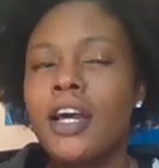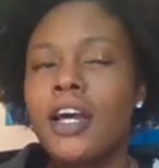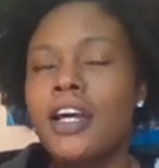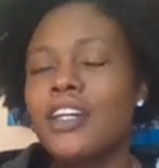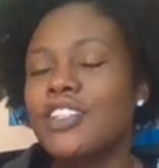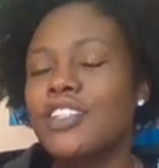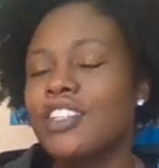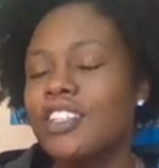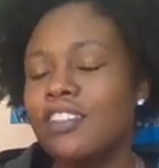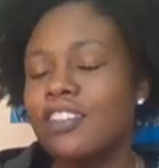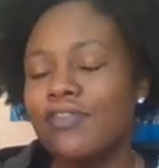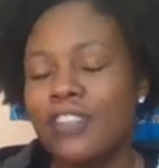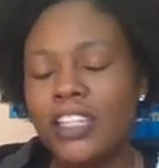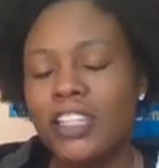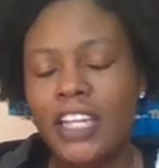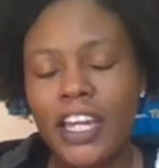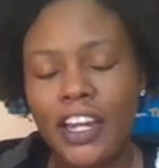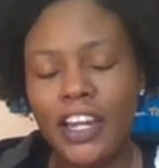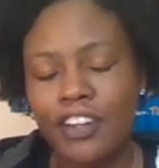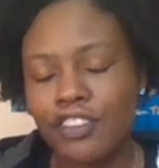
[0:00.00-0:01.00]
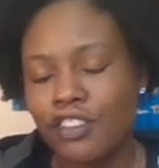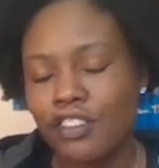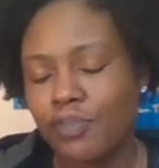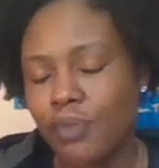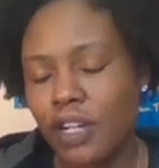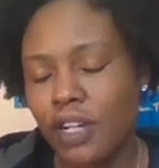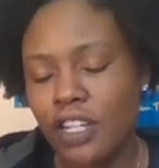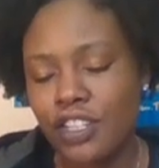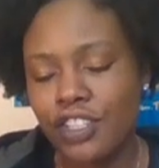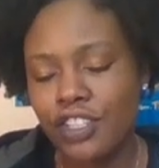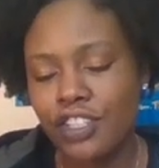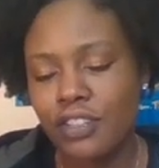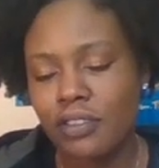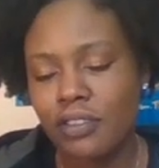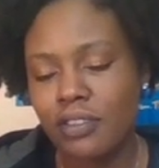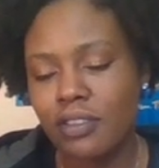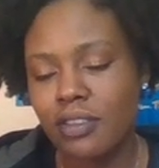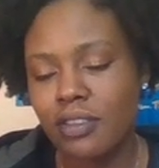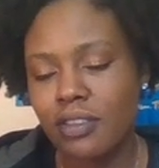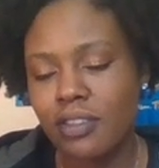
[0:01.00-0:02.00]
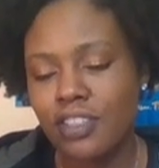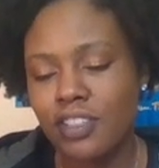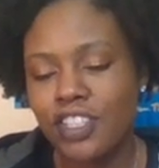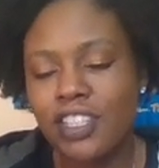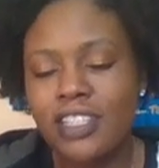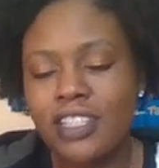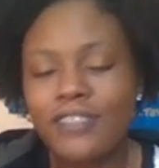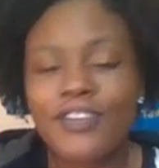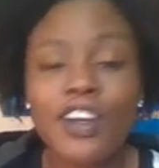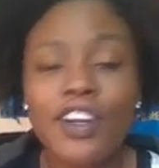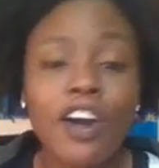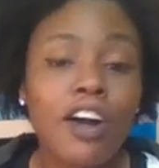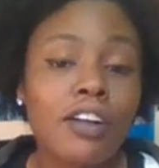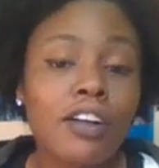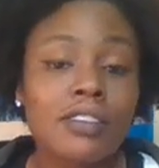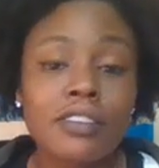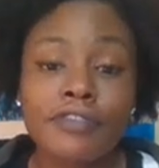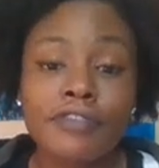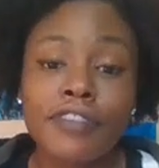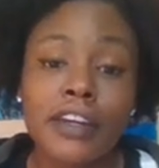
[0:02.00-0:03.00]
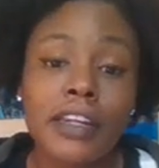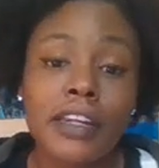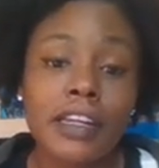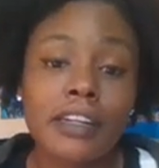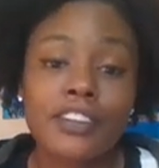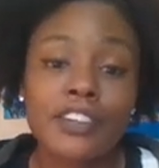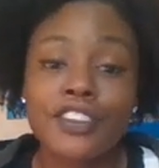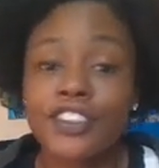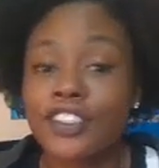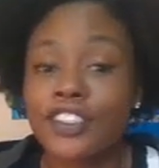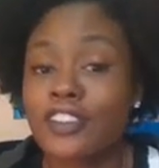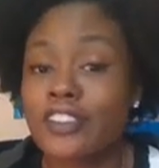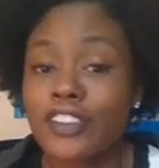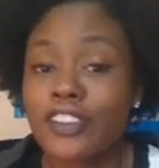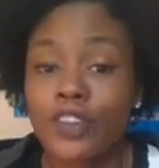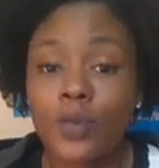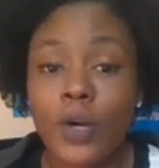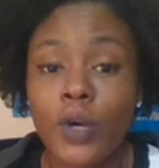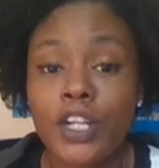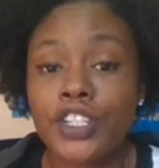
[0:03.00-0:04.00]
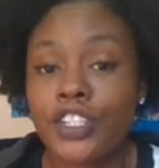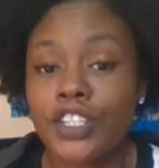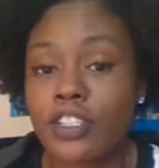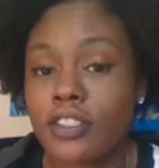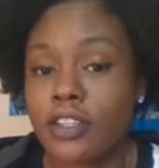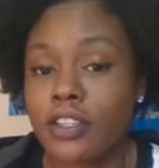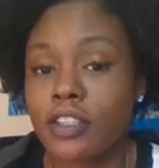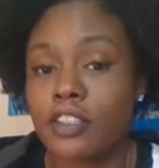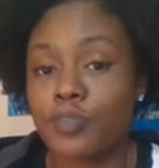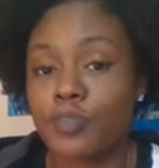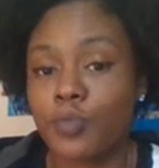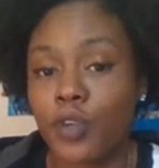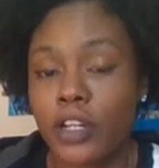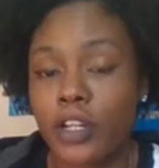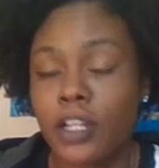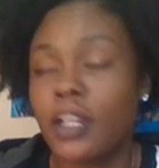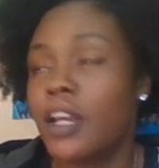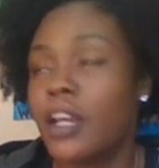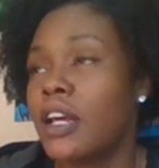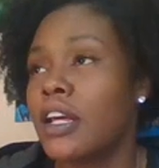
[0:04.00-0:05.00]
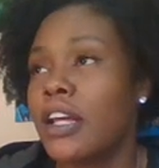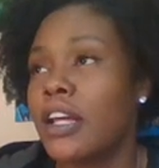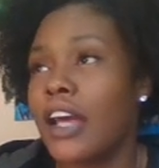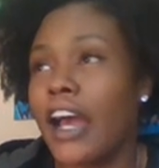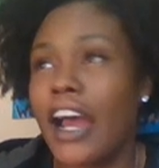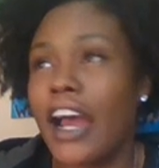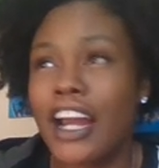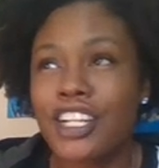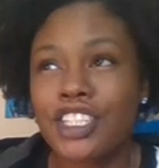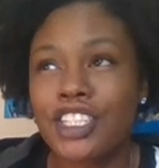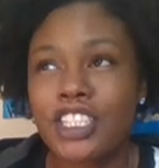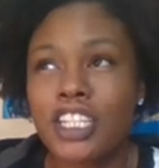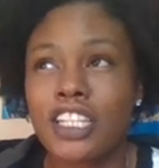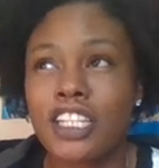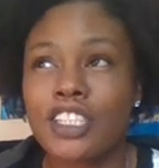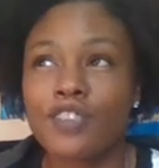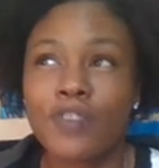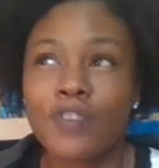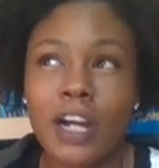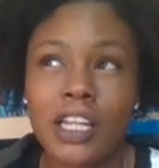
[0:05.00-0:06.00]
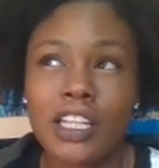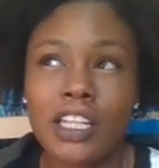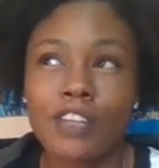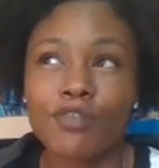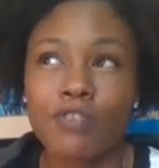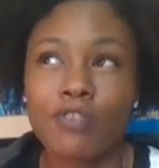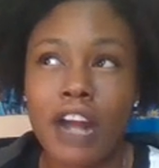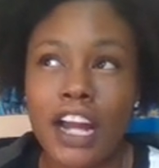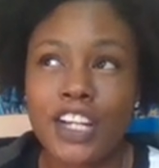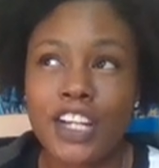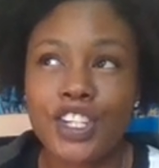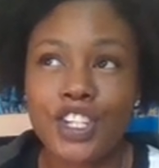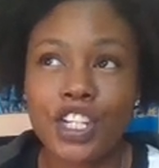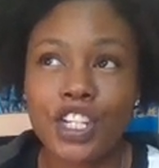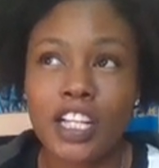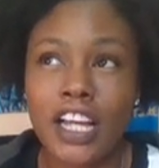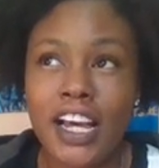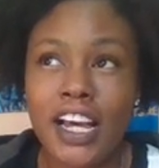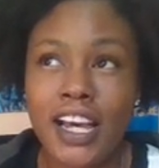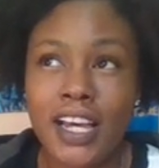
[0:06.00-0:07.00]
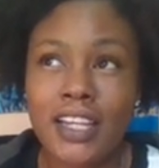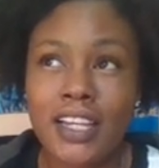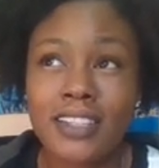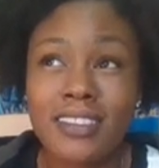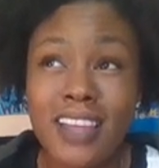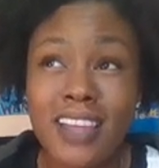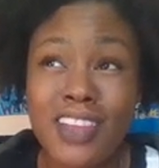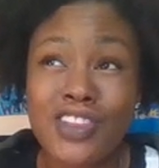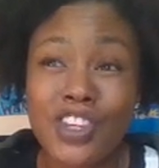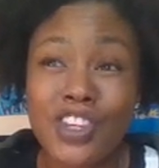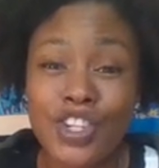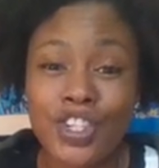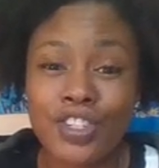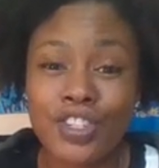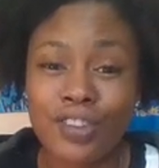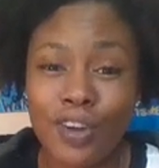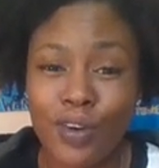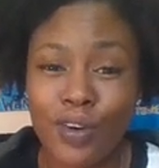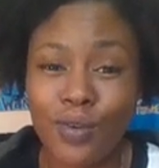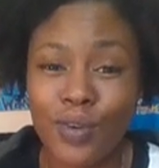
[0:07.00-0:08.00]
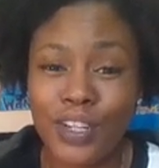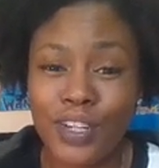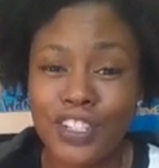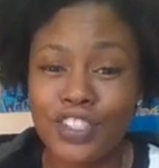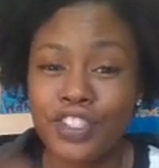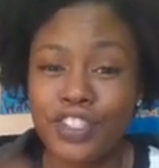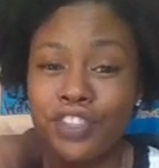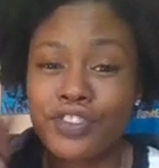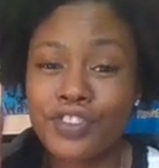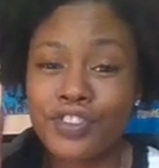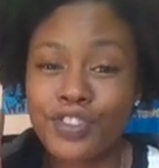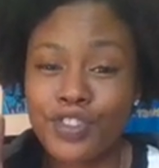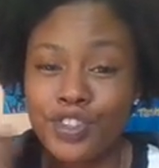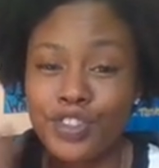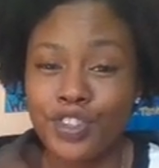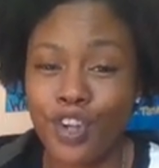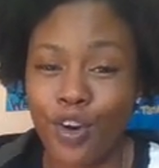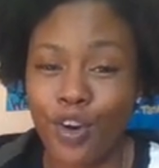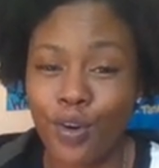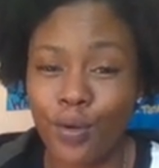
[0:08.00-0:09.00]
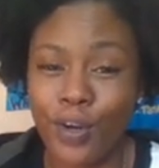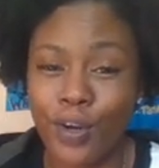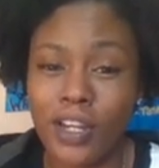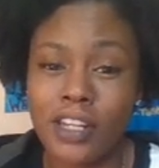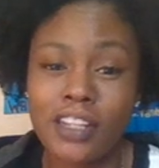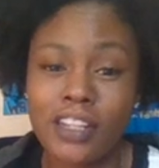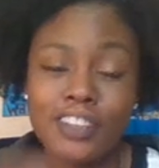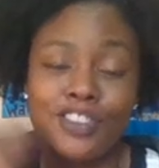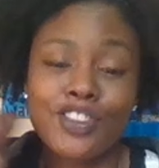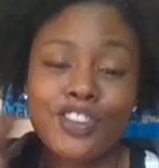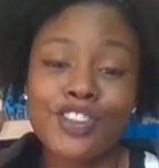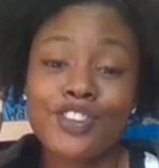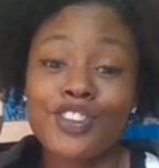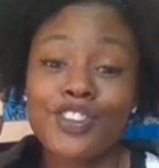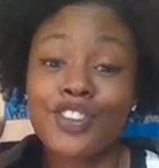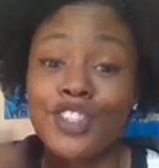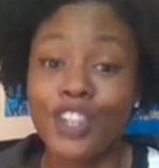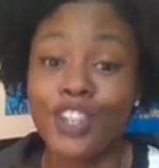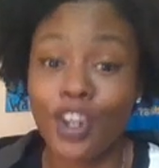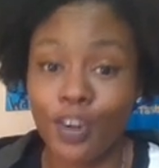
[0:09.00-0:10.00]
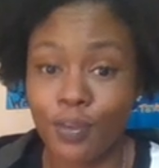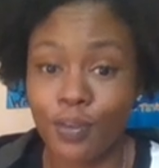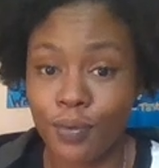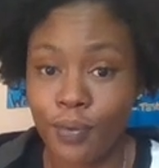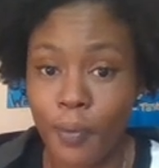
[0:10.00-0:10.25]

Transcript: She doesn't really care too much. She doesn't even call it defending. She just throws questions at this point. Ashley has finally rationalized that this show is just a show. It is just a show.